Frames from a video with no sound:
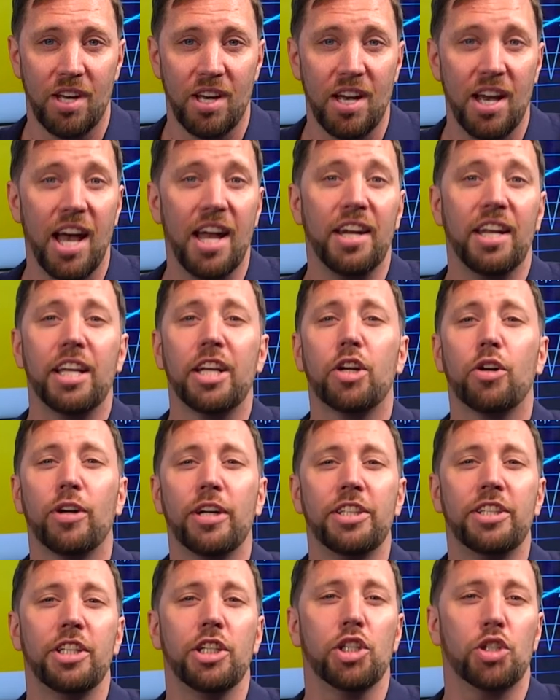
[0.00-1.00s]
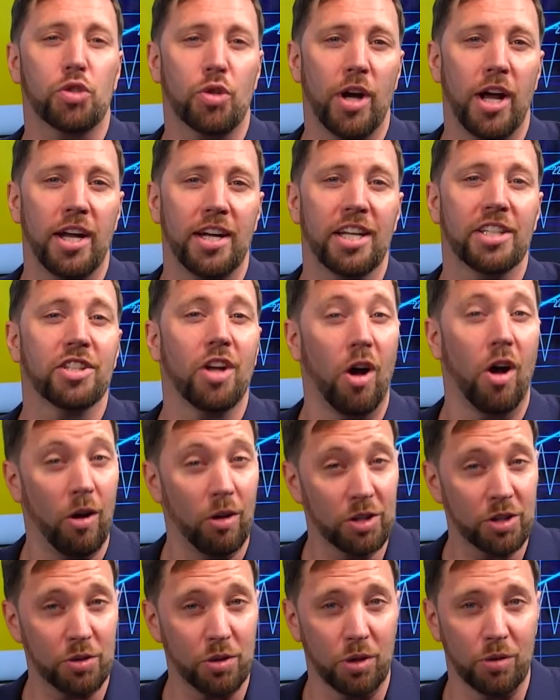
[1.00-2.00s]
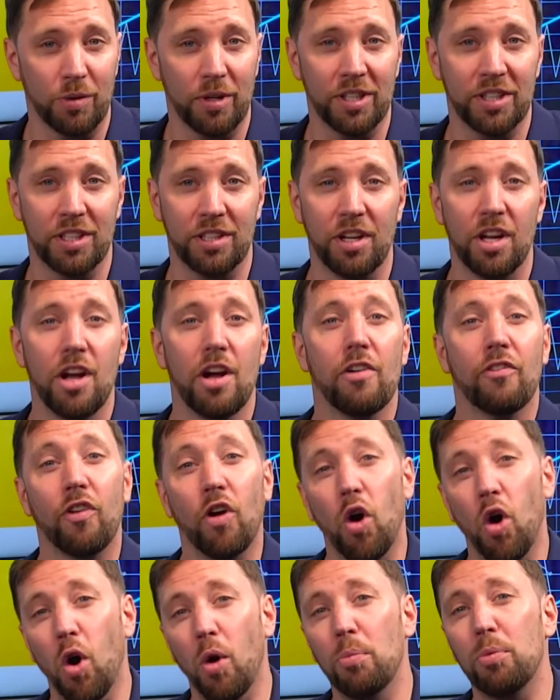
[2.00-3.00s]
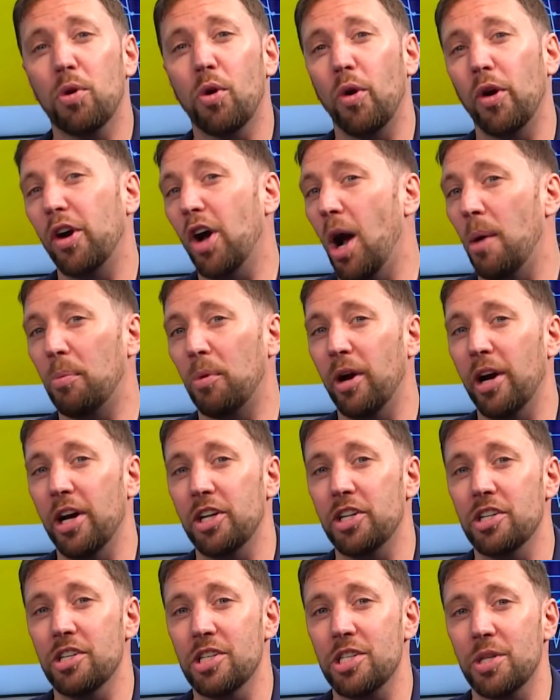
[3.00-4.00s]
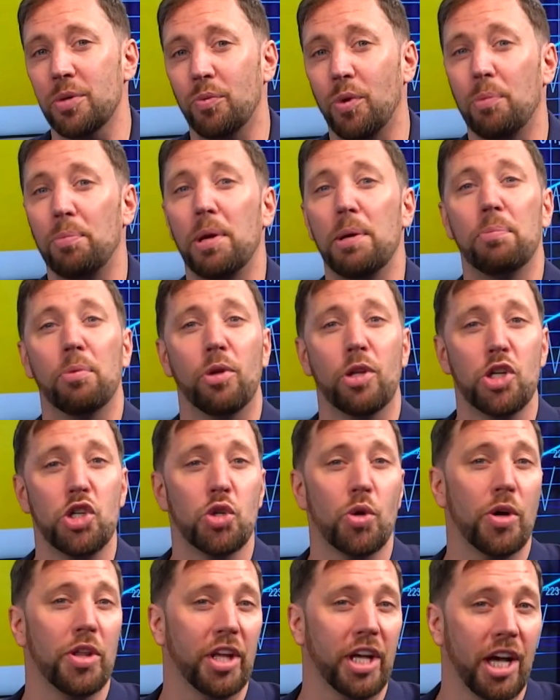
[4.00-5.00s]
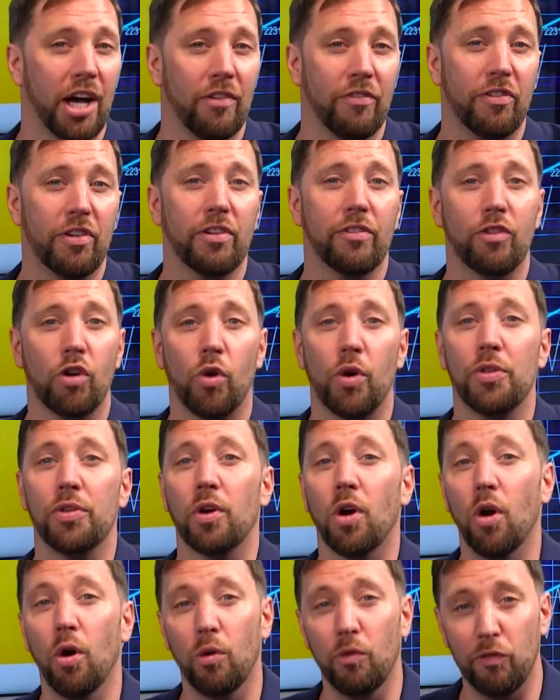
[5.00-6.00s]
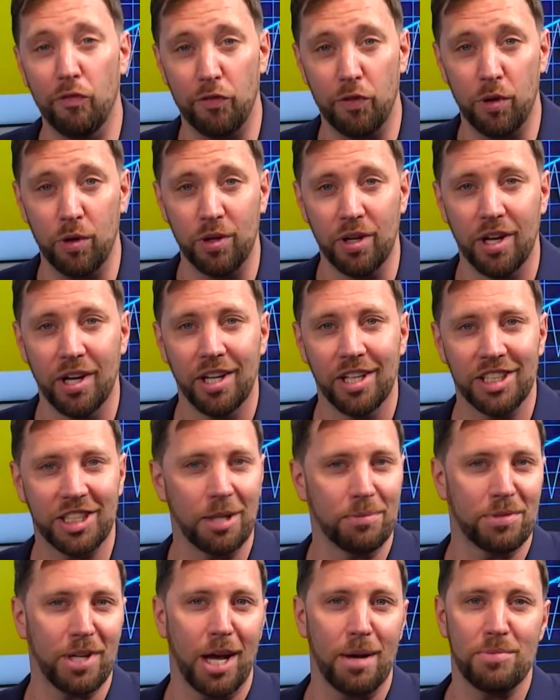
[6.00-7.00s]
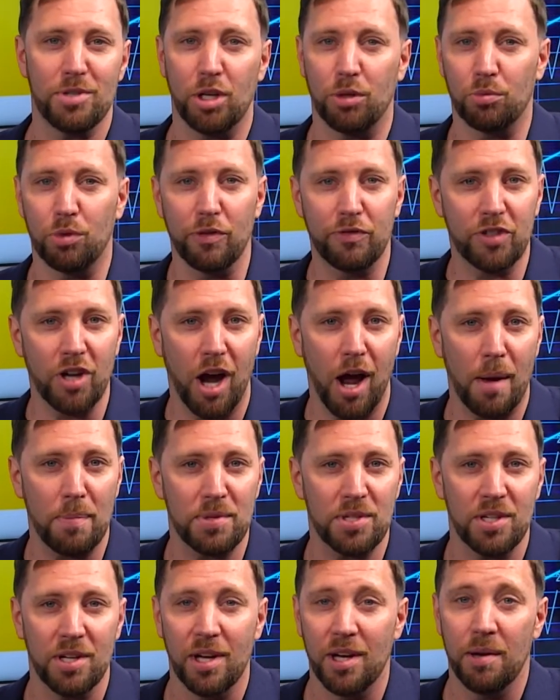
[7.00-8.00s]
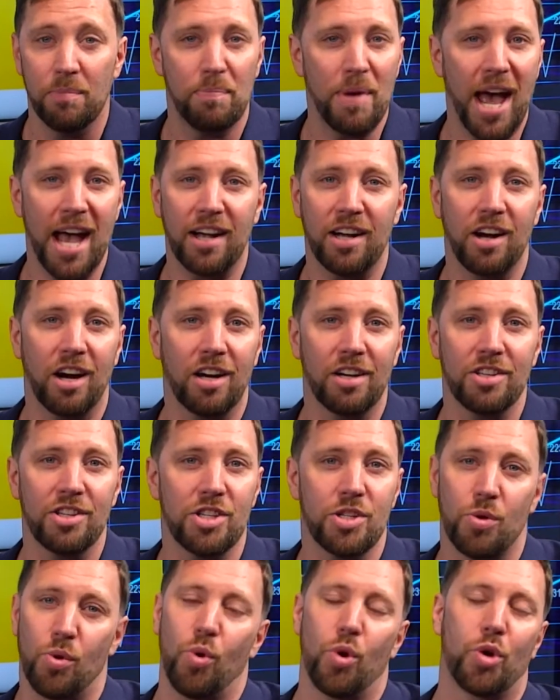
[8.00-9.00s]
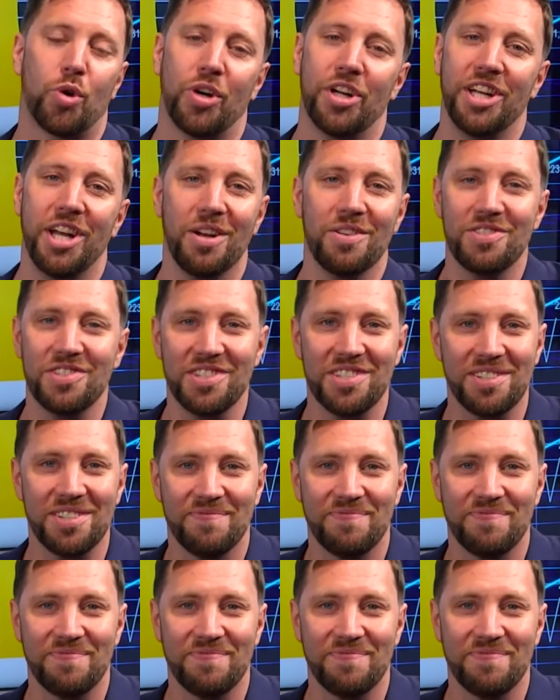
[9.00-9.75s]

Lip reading: An increasing trend has also arisen for home growing operations, where people enjoy the comfort of growing their own food, sometimes on rooftops, back gardens, or greenhouses.